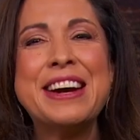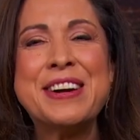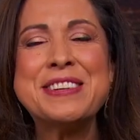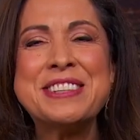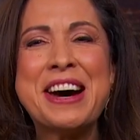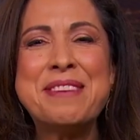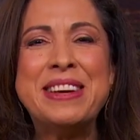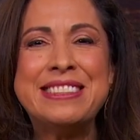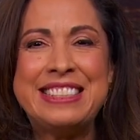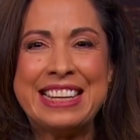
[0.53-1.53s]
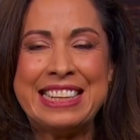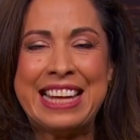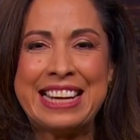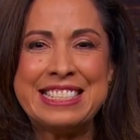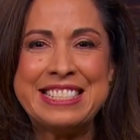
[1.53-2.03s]
Her job is to
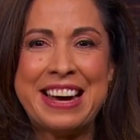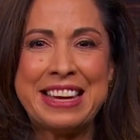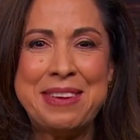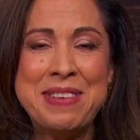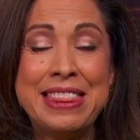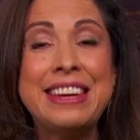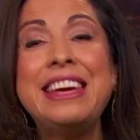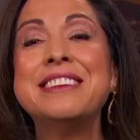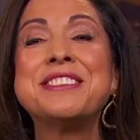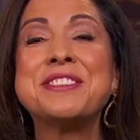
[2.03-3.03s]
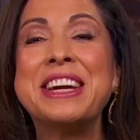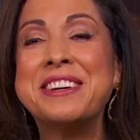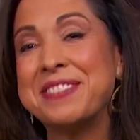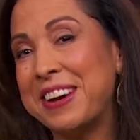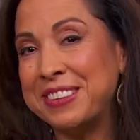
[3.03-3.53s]
collect and document the history
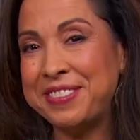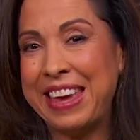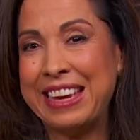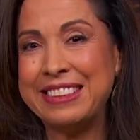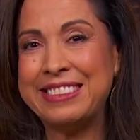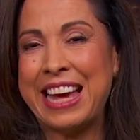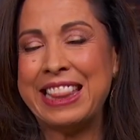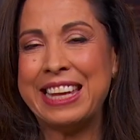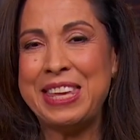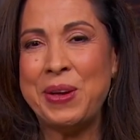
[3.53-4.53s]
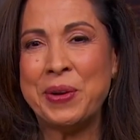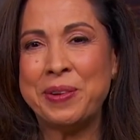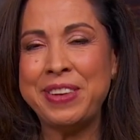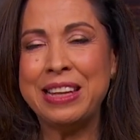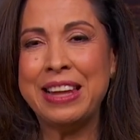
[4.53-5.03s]
of Las Vegas at the
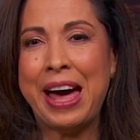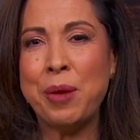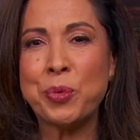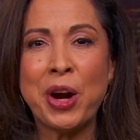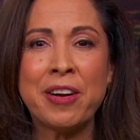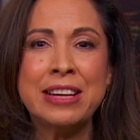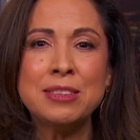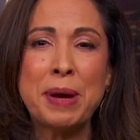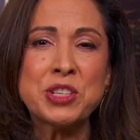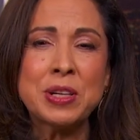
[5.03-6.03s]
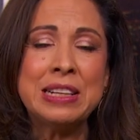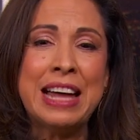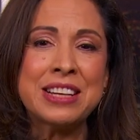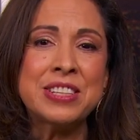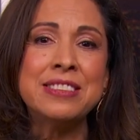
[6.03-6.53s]
UNLV Library Special
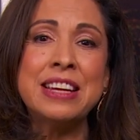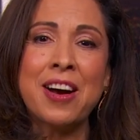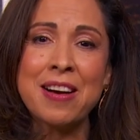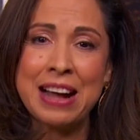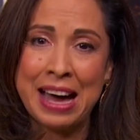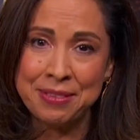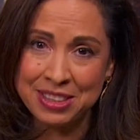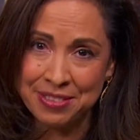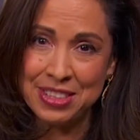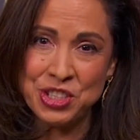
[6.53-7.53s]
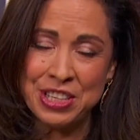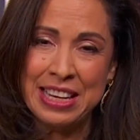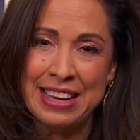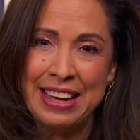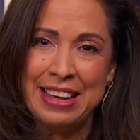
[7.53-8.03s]
Collections and Archives
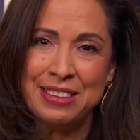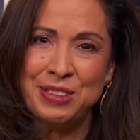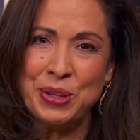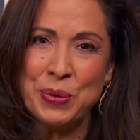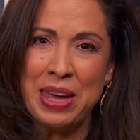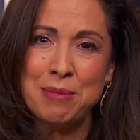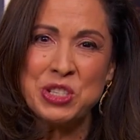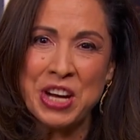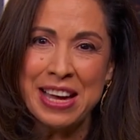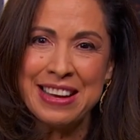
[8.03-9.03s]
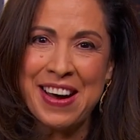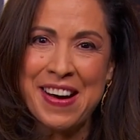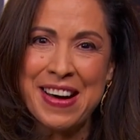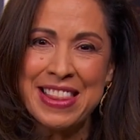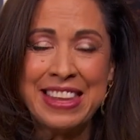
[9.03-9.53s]
Division. Su Kim Chung
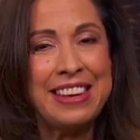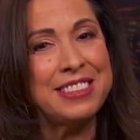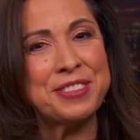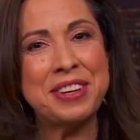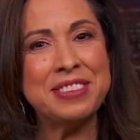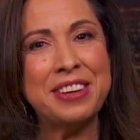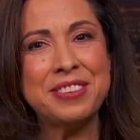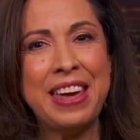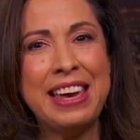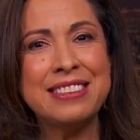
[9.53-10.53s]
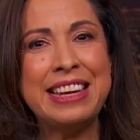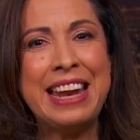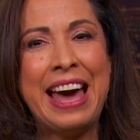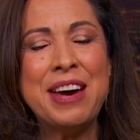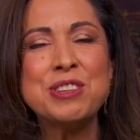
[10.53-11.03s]
on the history of Las Vegas
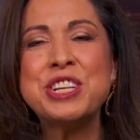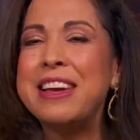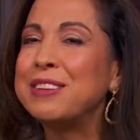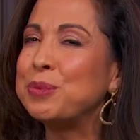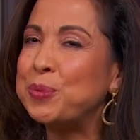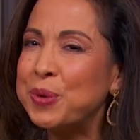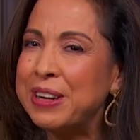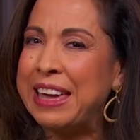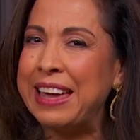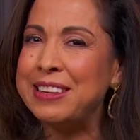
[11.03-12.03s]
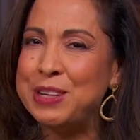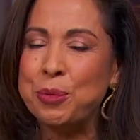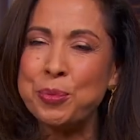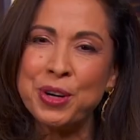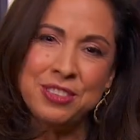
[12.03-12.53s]
and how she is working
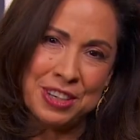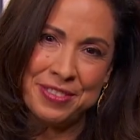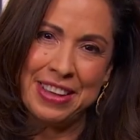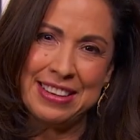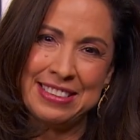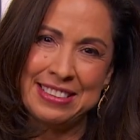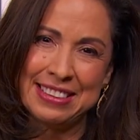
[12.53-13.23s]
to preserve it.